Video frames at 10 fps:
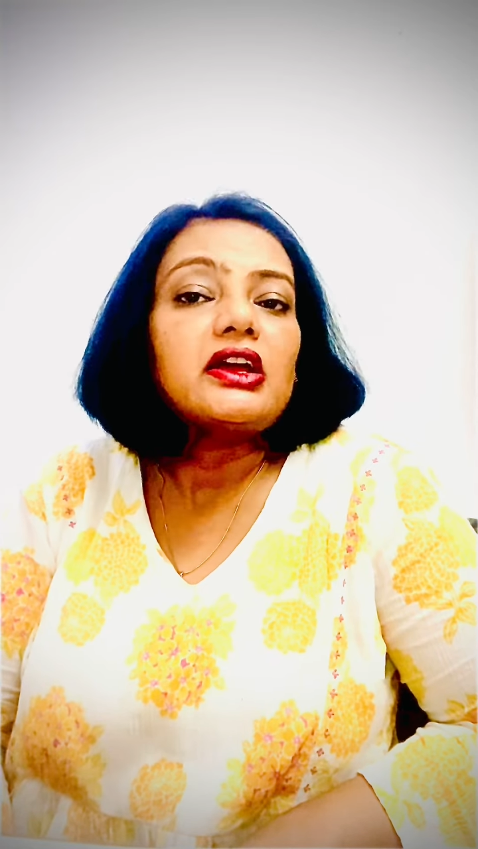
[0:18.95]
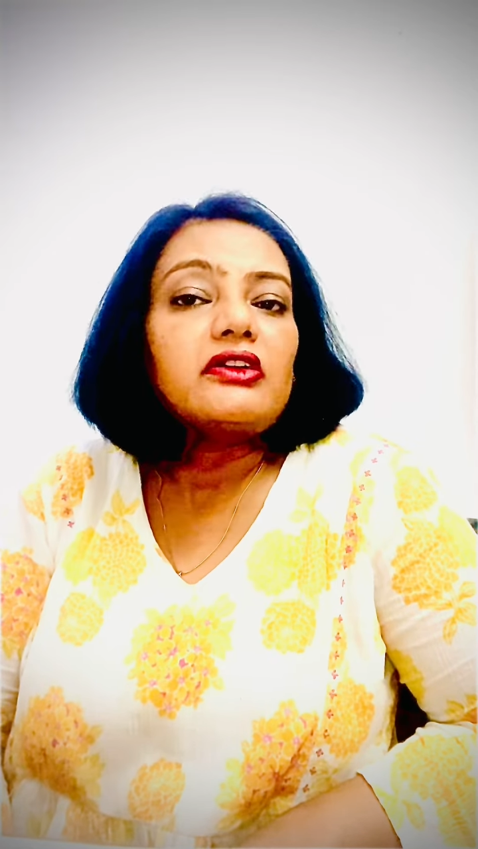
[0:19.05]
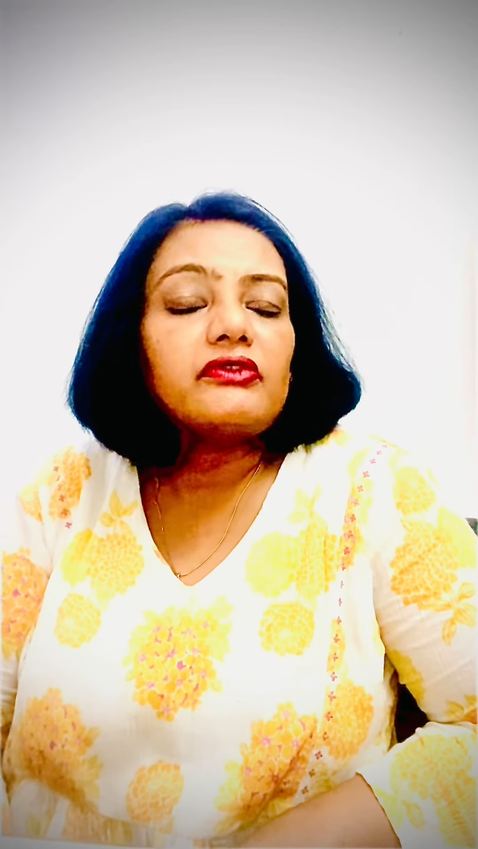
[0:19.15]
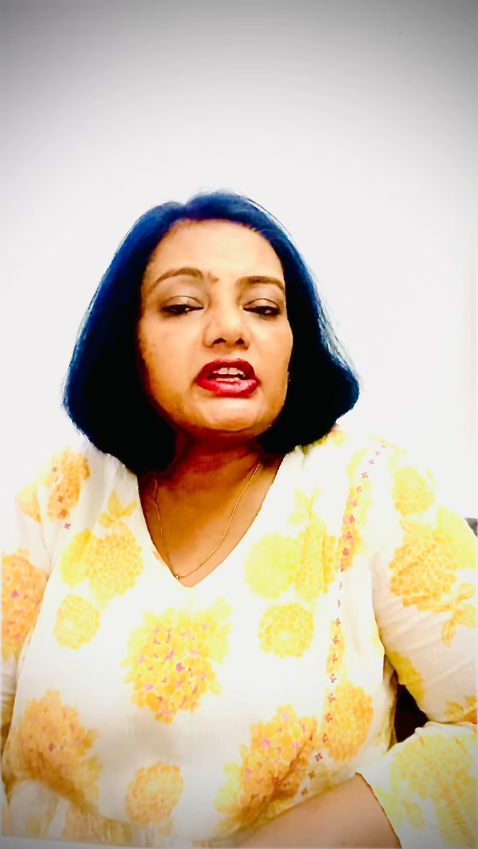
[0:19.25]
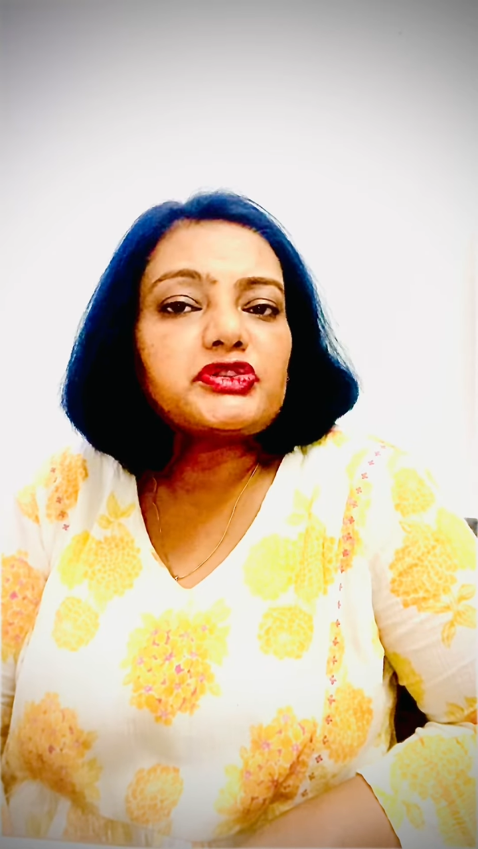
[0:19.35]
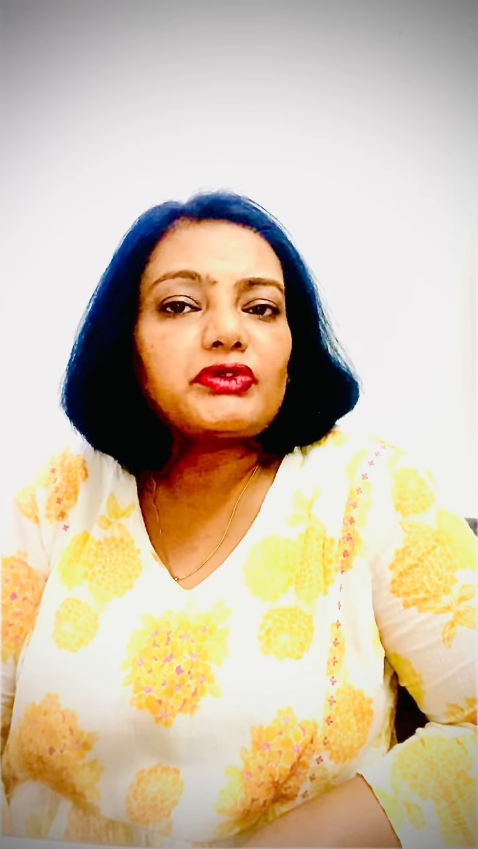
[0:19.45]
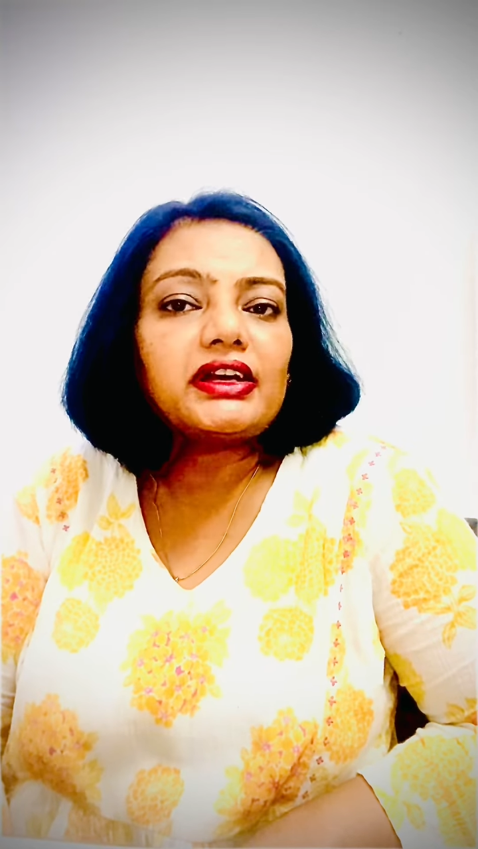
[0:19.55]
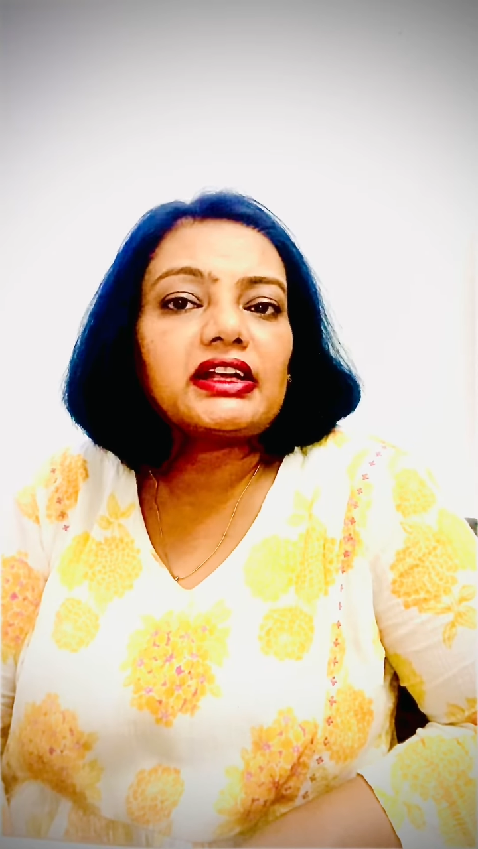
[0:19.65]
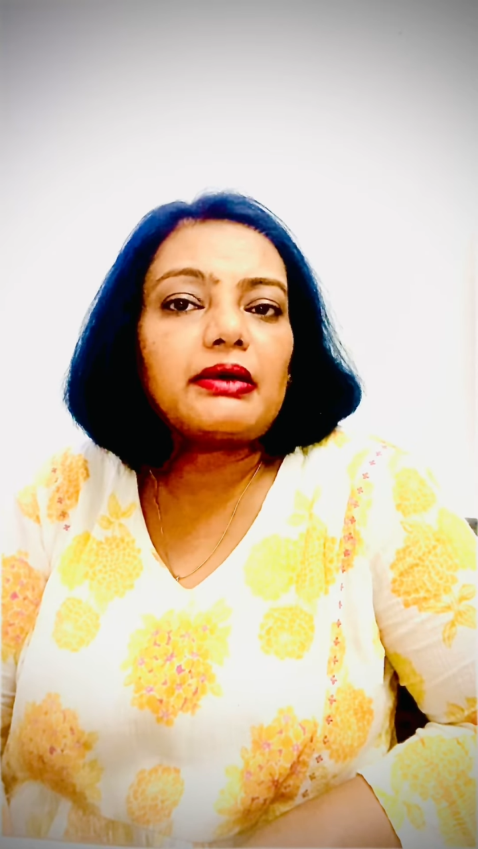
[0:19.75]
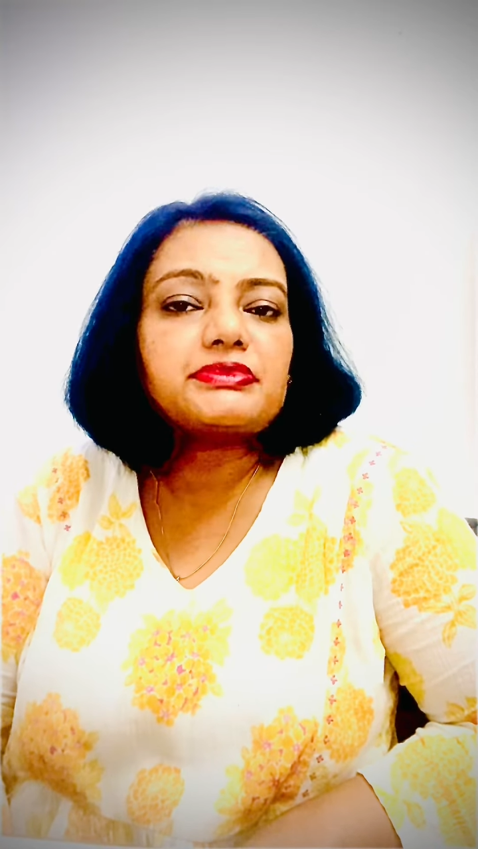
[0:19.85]
when your
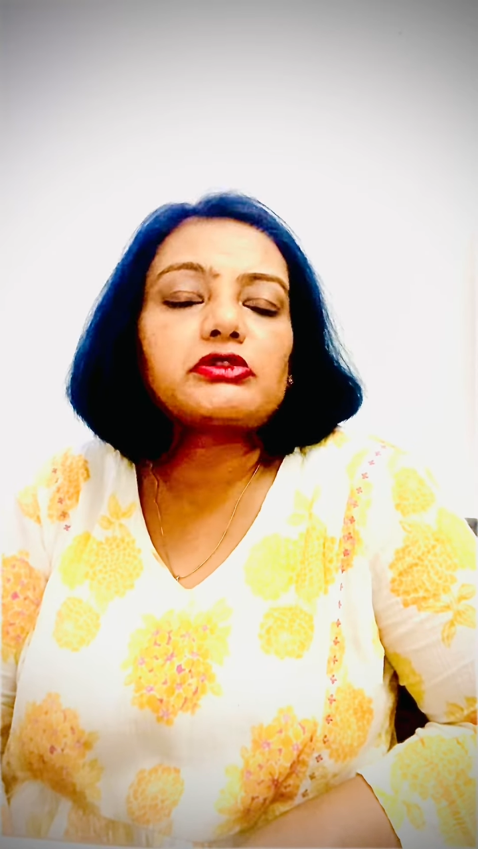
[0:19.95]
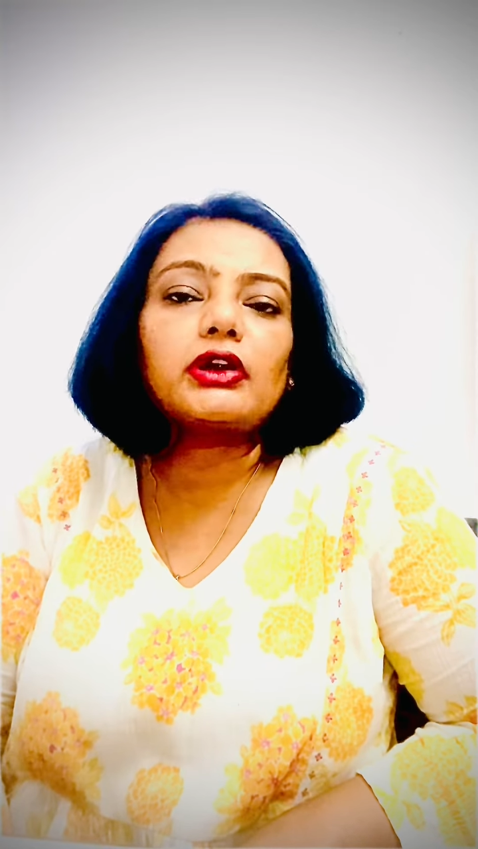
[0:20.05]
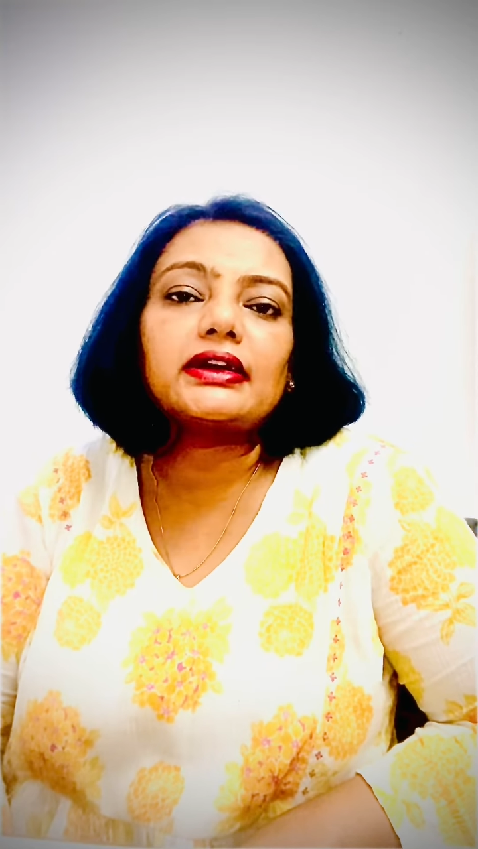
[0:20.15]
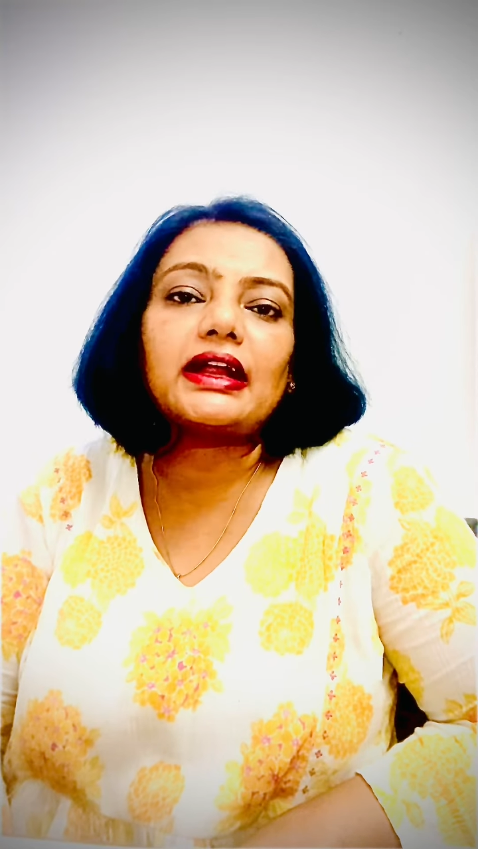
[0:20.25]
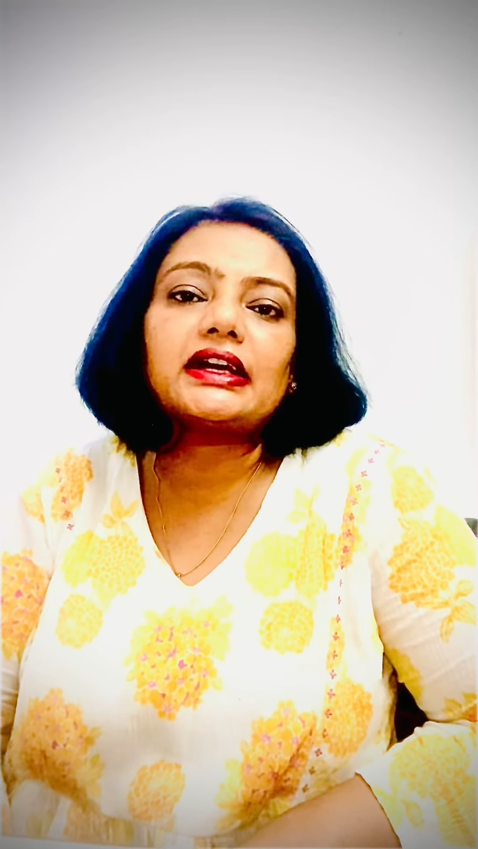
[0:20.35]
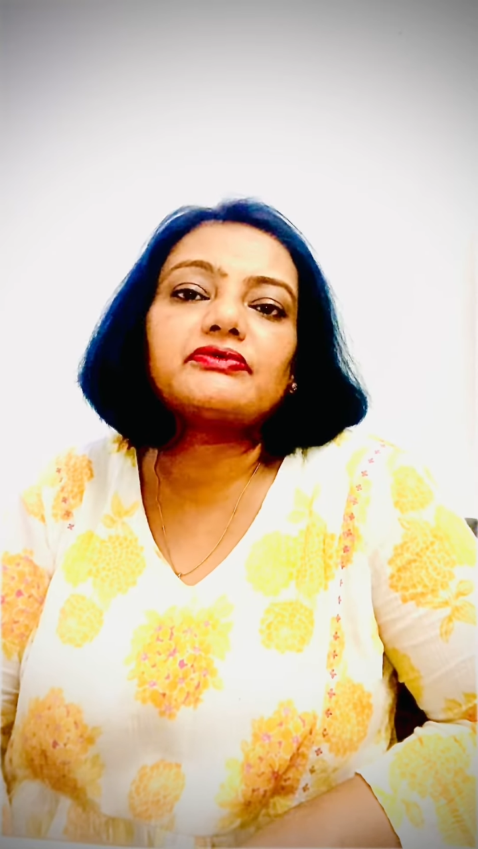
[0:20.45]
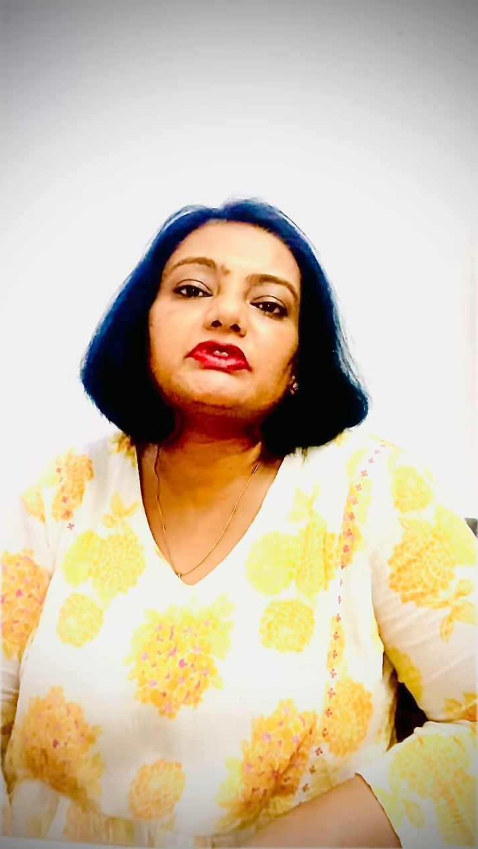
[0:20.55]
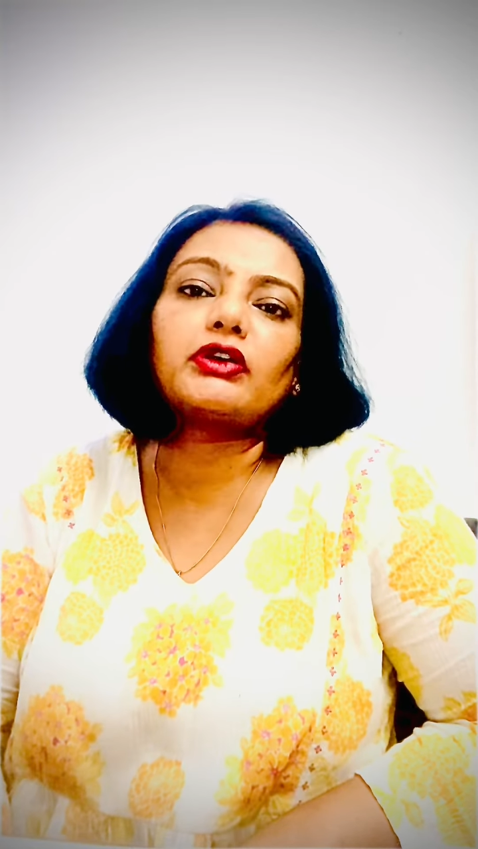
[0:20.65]
sweat comes in contact with the